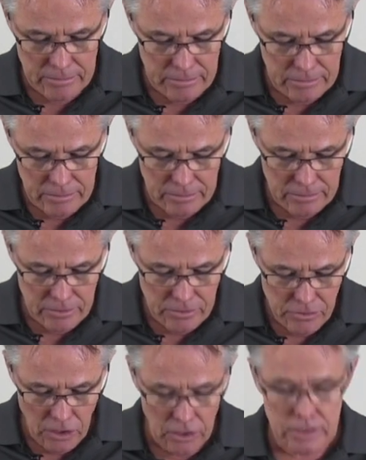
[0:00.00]

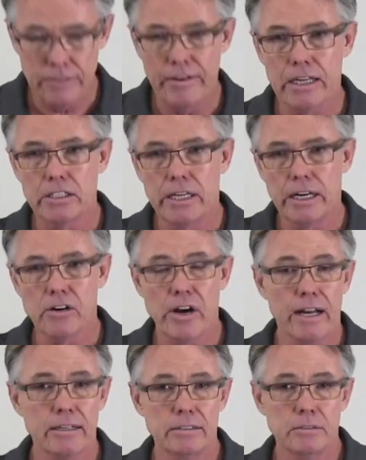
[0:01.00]
those have actually
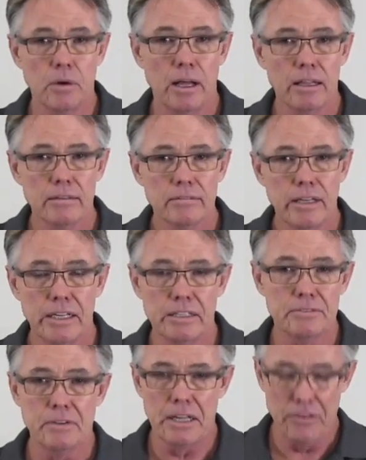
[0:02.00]
cracked as well. And
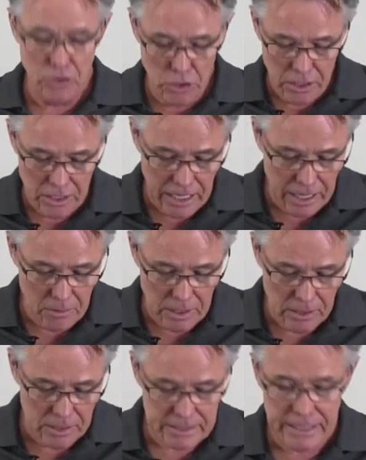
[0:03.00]
it's funny, you can take one of
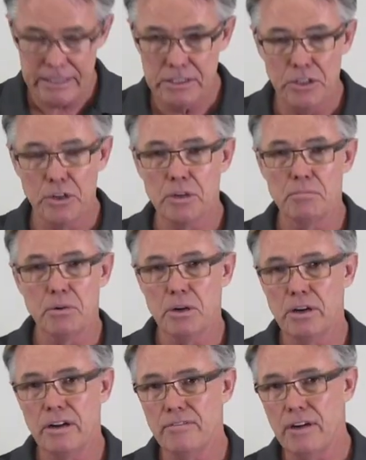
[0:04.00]
those things and you can put it
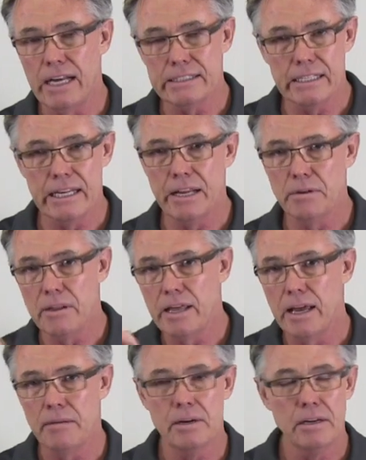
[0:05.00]
in a vise and hit it with a
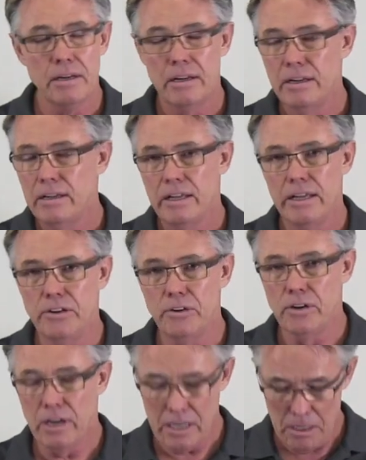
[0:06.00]
hammer, and you're
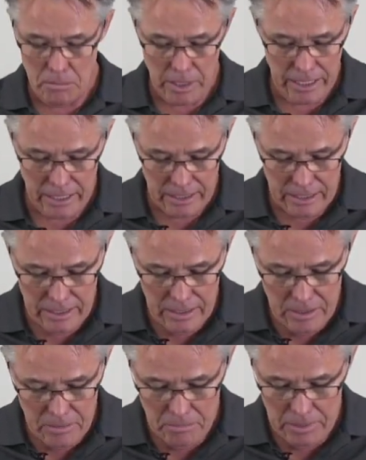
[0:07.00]
not going to break it.
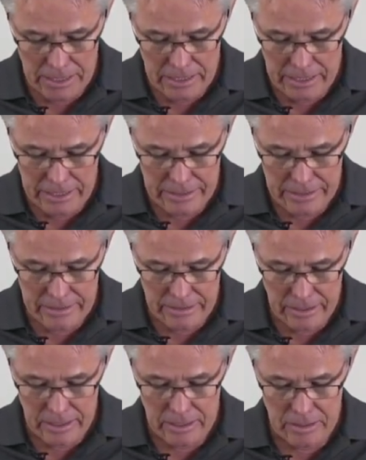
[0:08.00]
But yet,
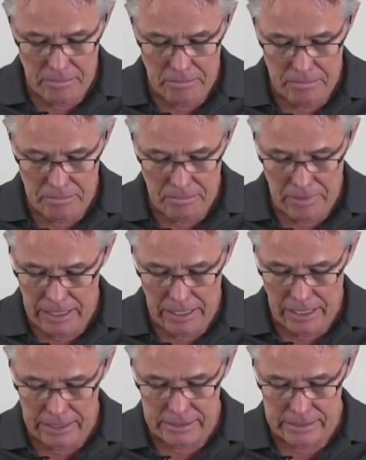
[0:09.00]

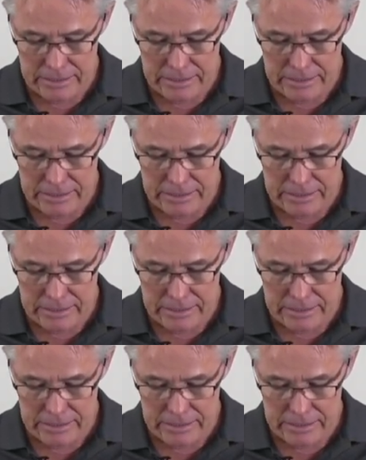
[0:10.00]
I